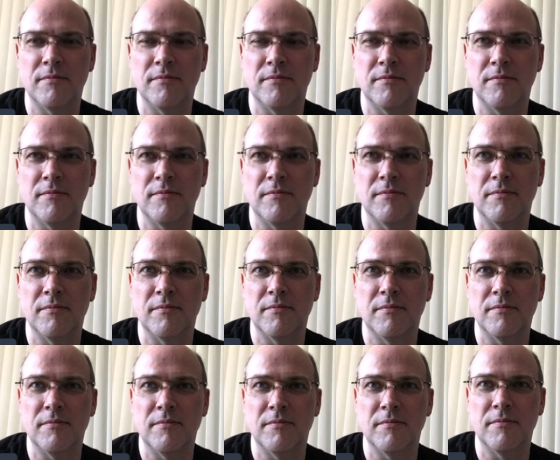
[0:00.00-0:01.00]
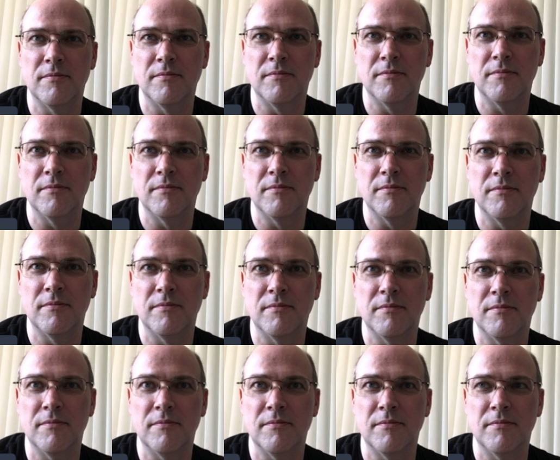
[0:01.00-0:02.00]

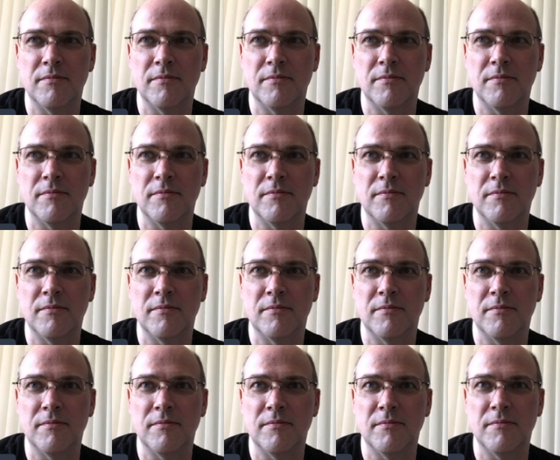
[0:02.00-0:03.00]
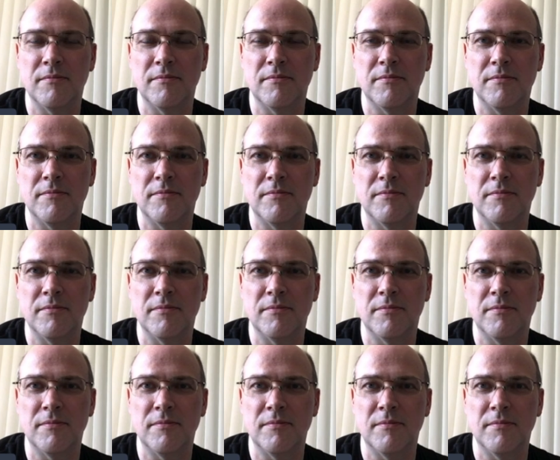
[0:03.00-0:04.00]

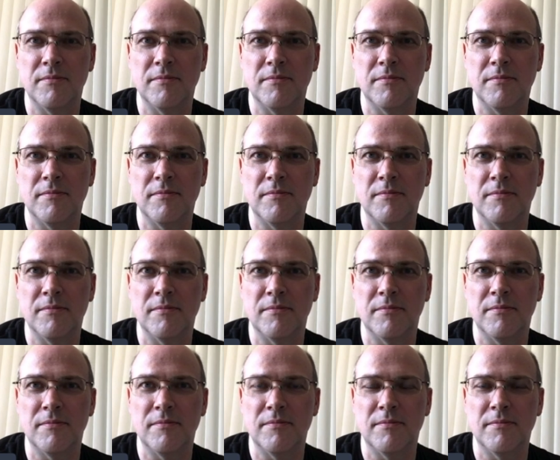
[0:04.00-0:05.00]
[no speech]